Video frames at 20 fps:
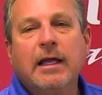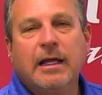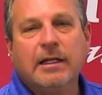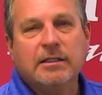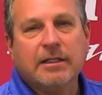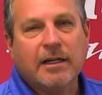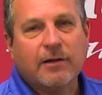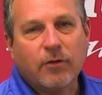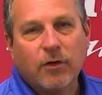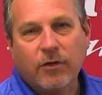
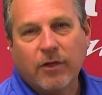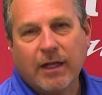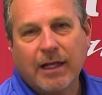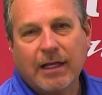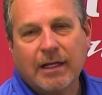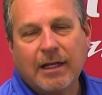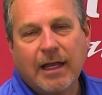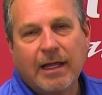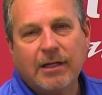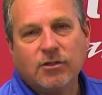Is everything
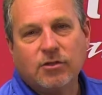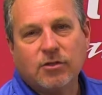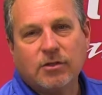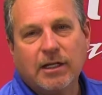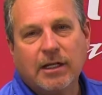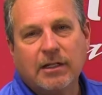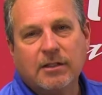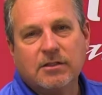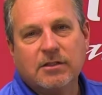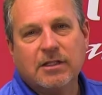in nature
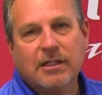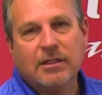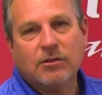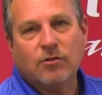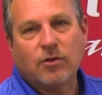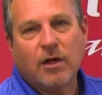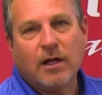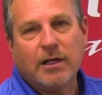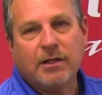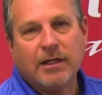tends to
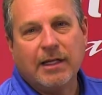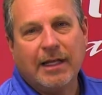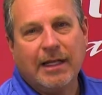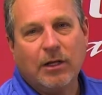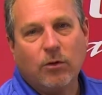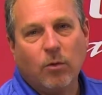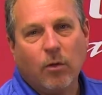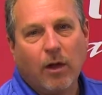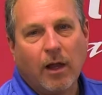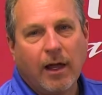try to
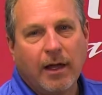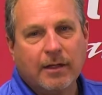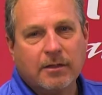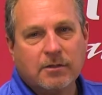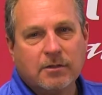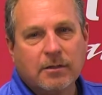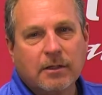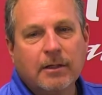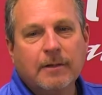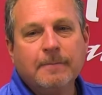
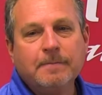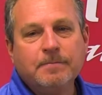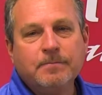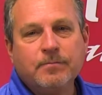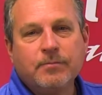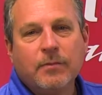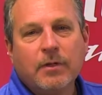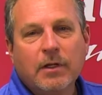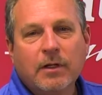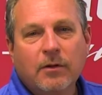equalize.
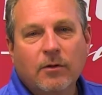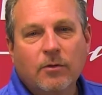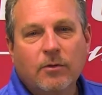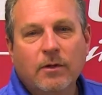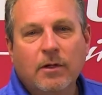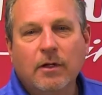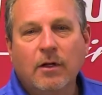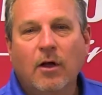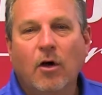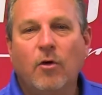
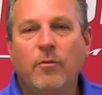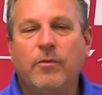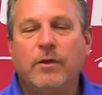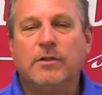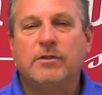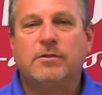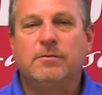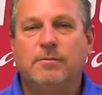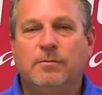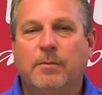Hope
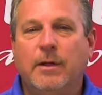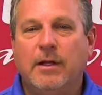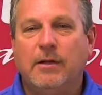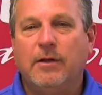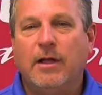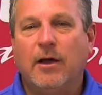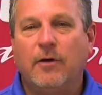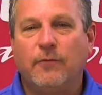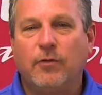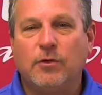this has
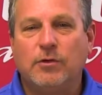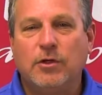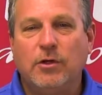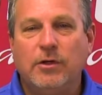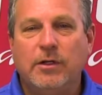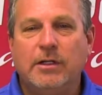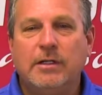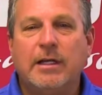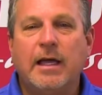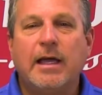been helpful to
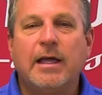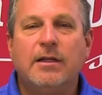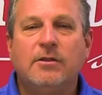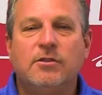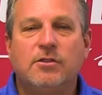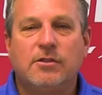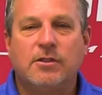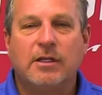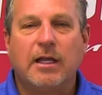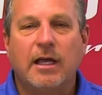you today,
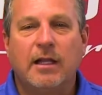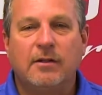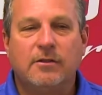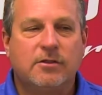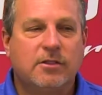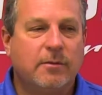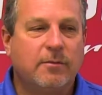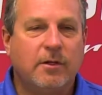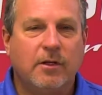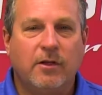just to kind of
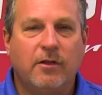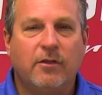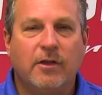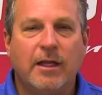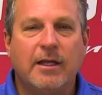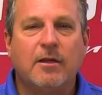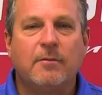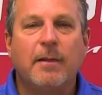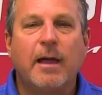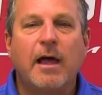something to
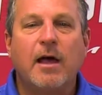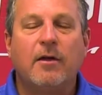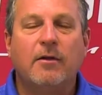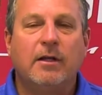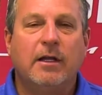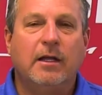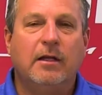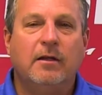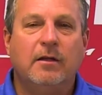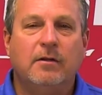think
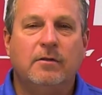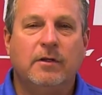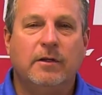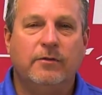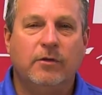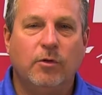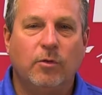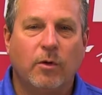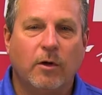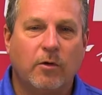about uh,
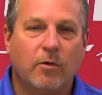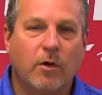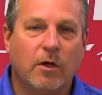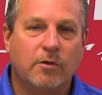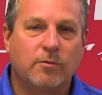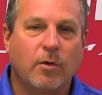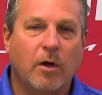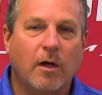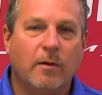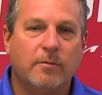if you run
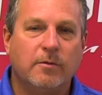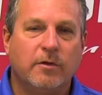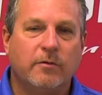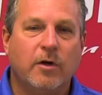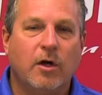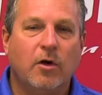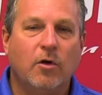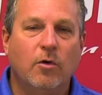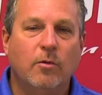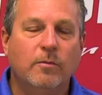across problems
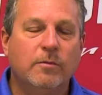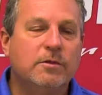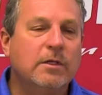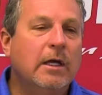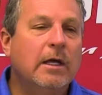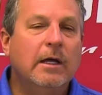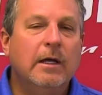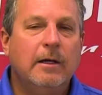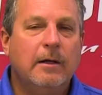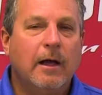of homes
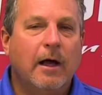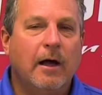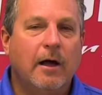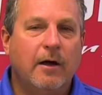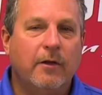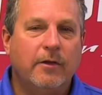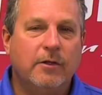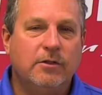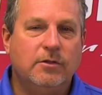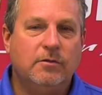
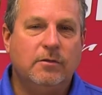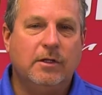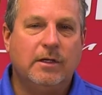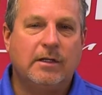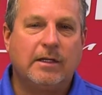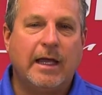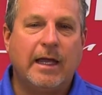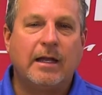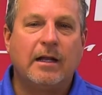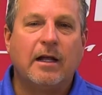uh, that,
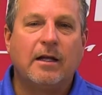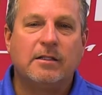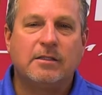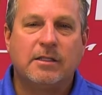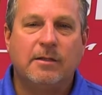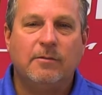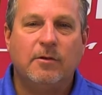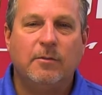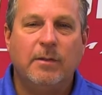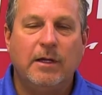that cannot
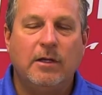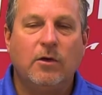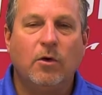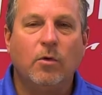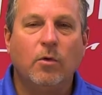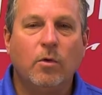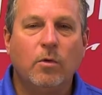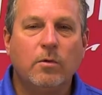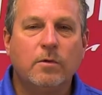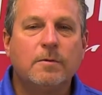seem to be
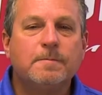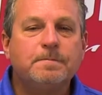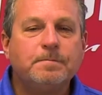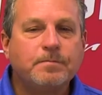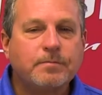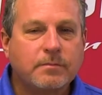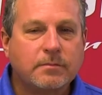cooled.